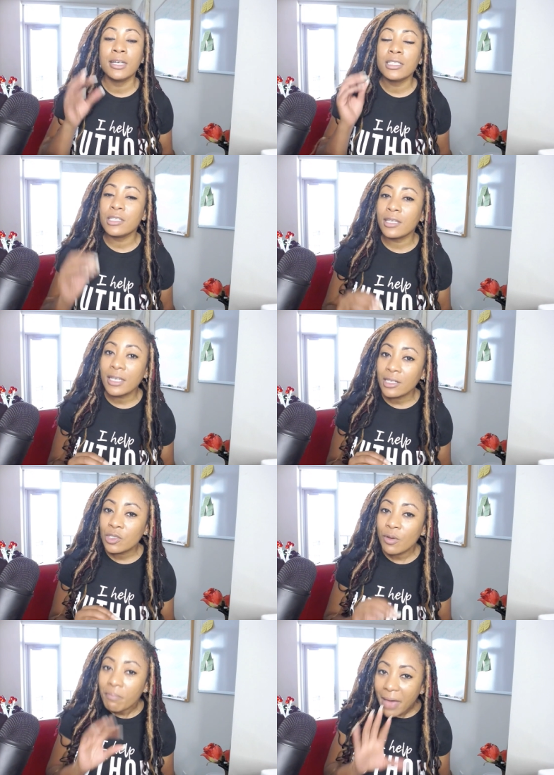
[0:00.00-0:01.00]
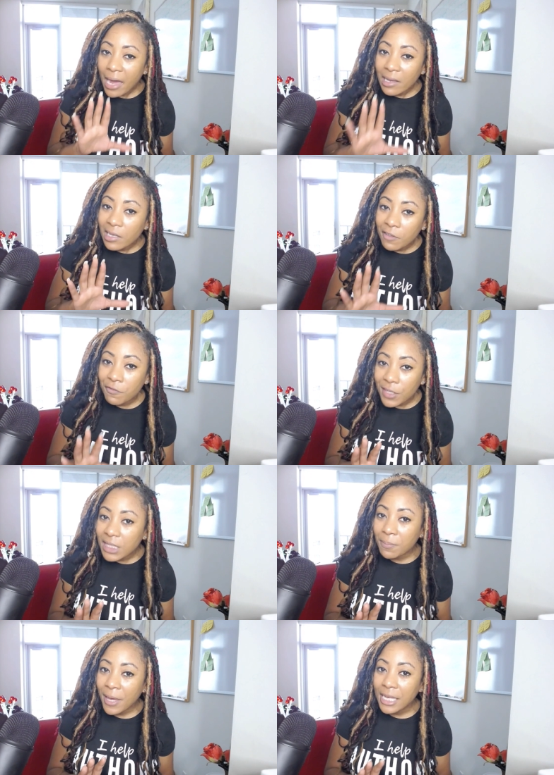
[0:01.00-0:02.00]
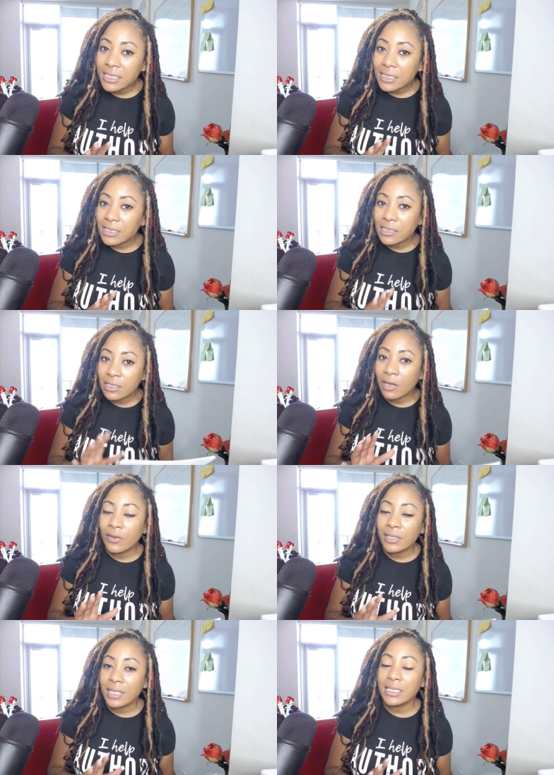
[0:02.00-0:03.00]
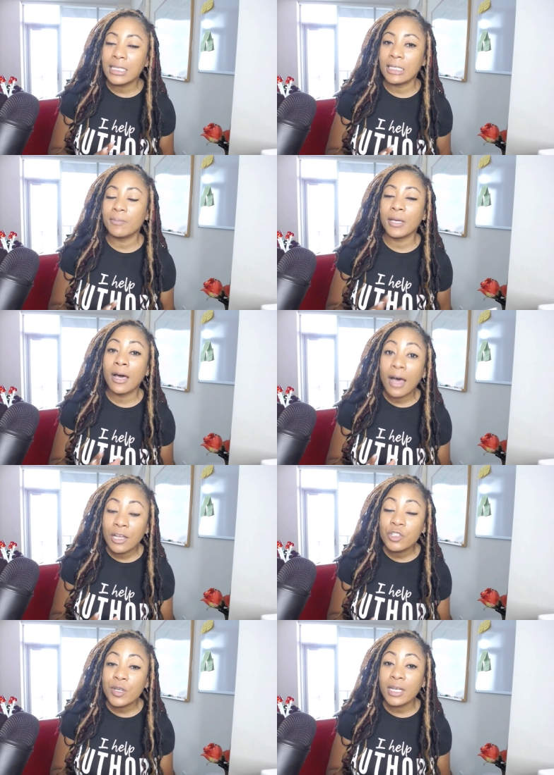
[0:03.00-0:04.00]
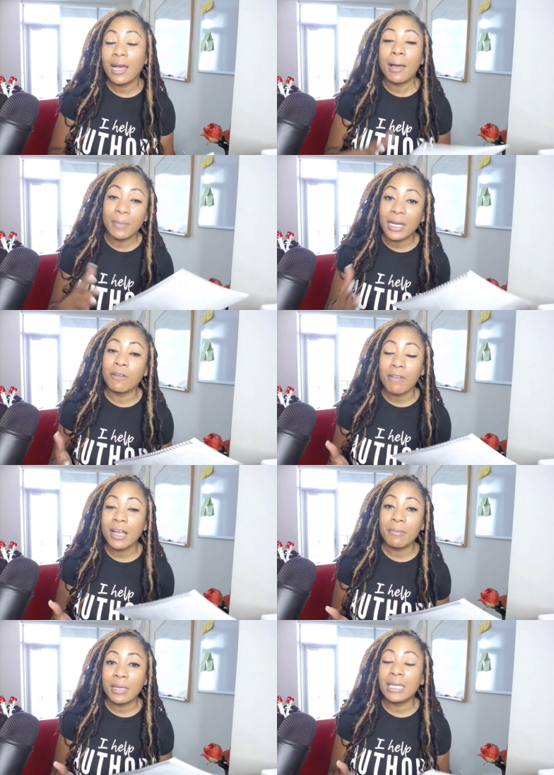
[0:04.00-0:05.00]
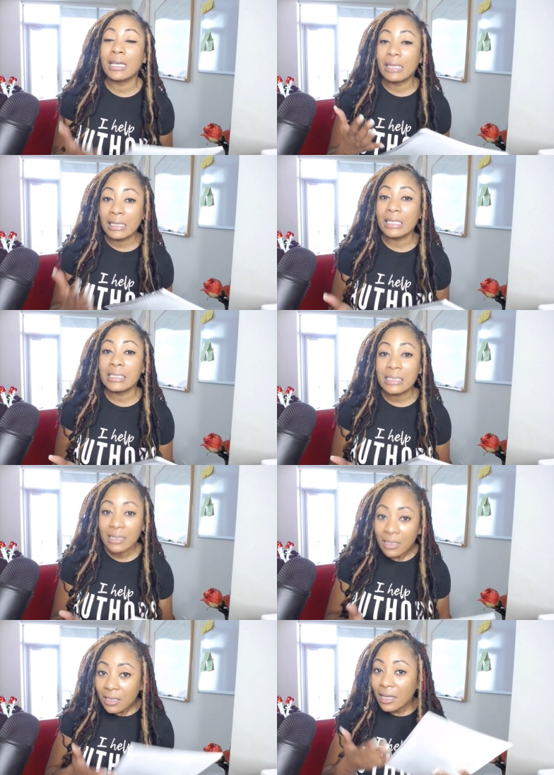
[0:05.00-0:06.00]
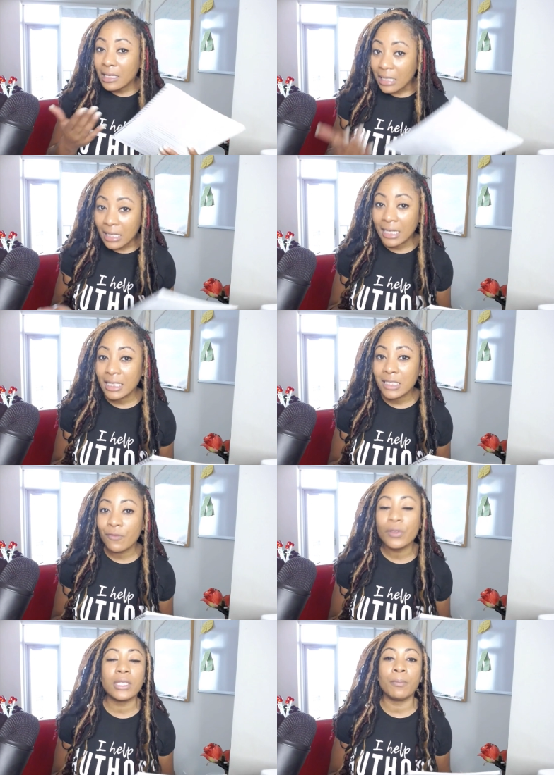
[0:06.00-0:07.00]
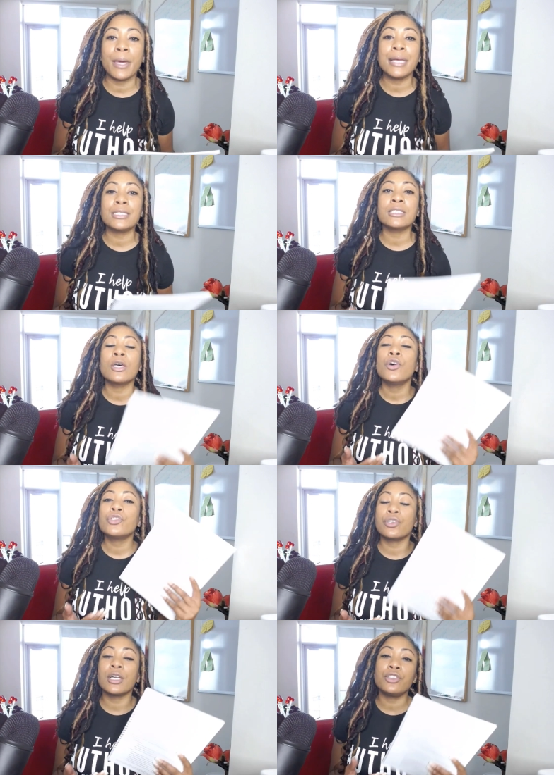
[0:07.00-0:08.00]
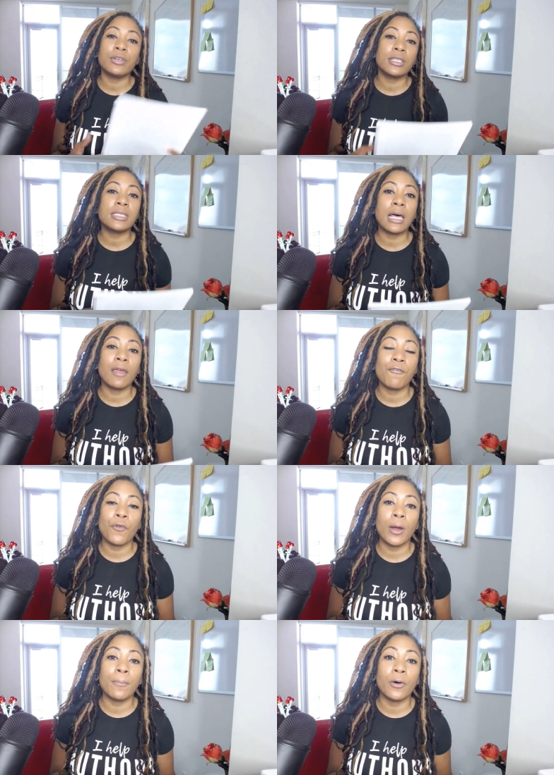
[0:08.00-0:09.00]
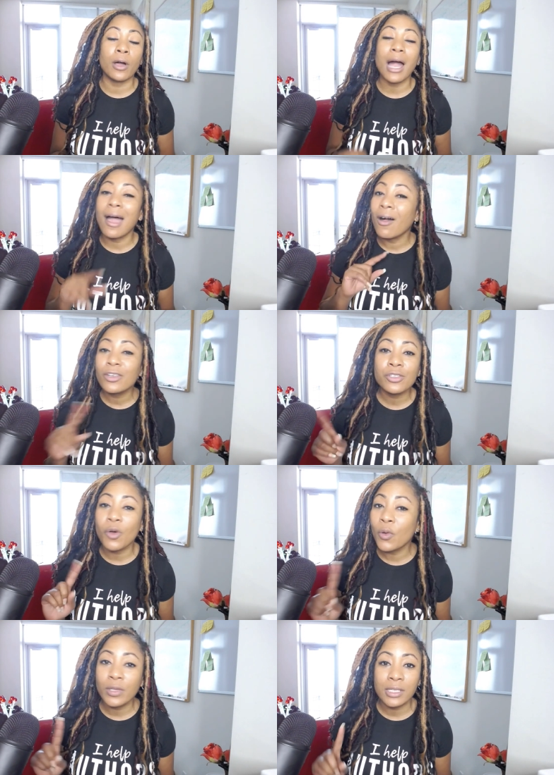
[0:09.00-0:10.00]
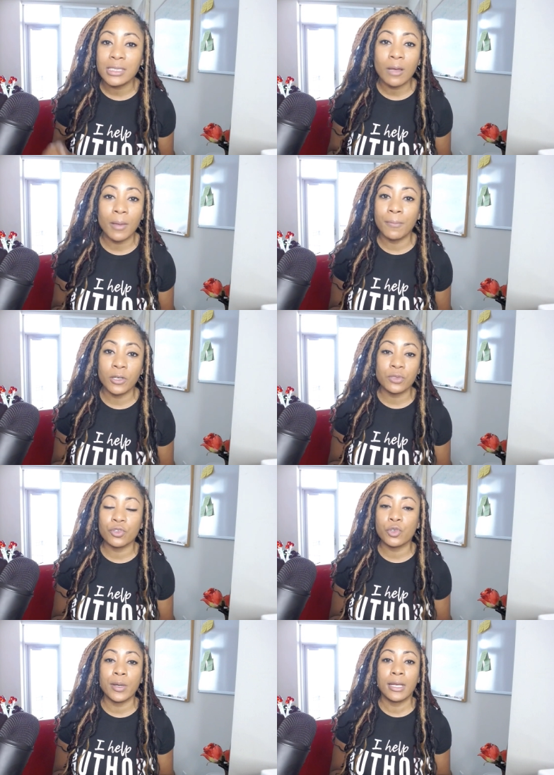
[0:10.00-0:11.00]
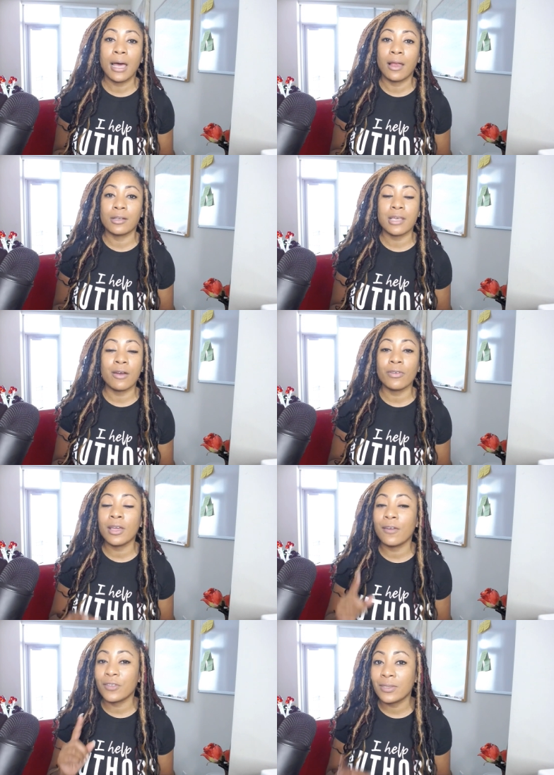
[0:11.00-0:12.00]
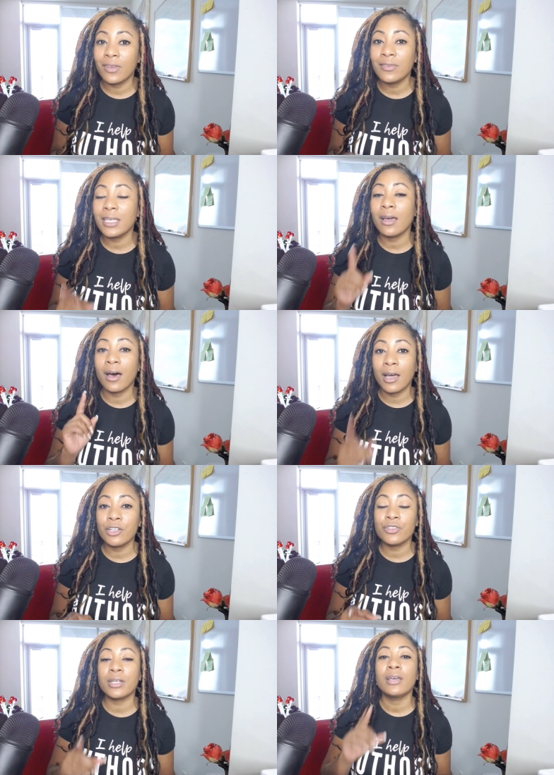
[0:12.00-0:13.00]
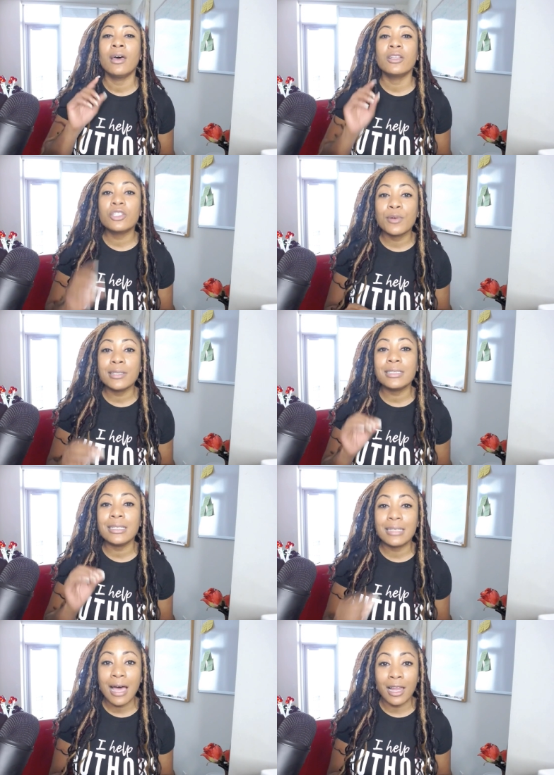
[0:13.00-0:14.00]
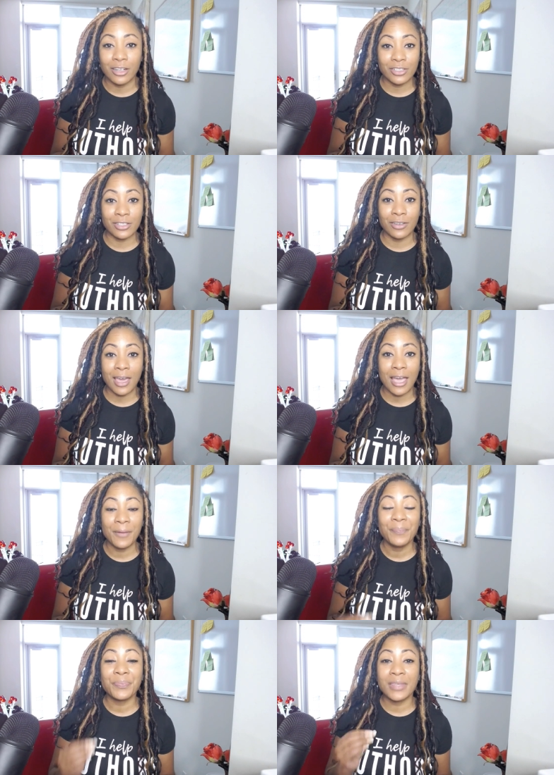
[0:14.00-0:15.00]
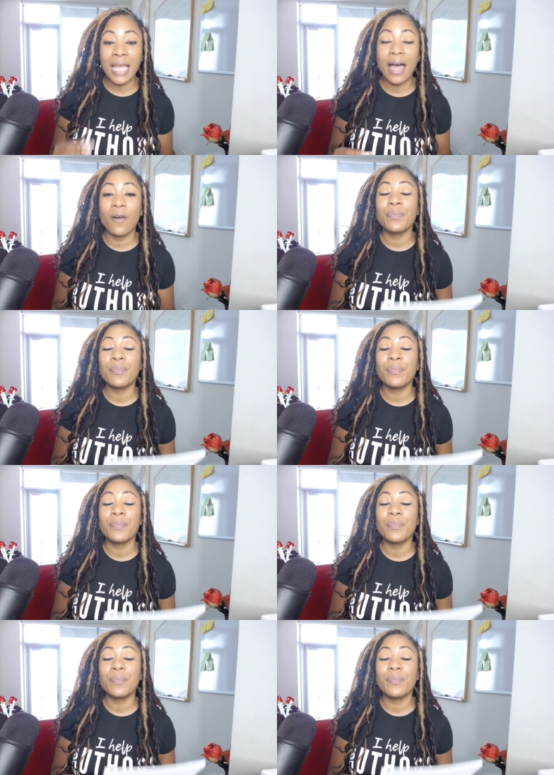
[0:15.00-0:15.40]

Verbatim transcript: to get it to about a good than 50 pages. You know, it doesn't need to be 100. I mean, I recommend at least getting it to 50 pages so that you can sell it for a book. I also only sell my books for $20. I don't care if it's 50, 100, $20, okay? Now,